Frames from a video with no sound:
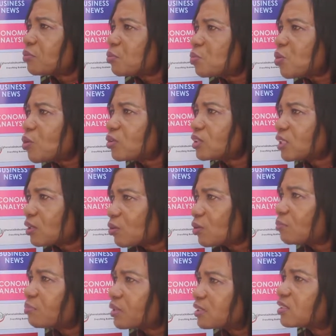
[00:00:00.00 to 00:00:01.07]
reward and
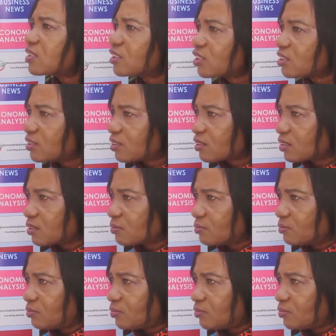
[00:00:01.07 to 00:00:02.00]
compensation system.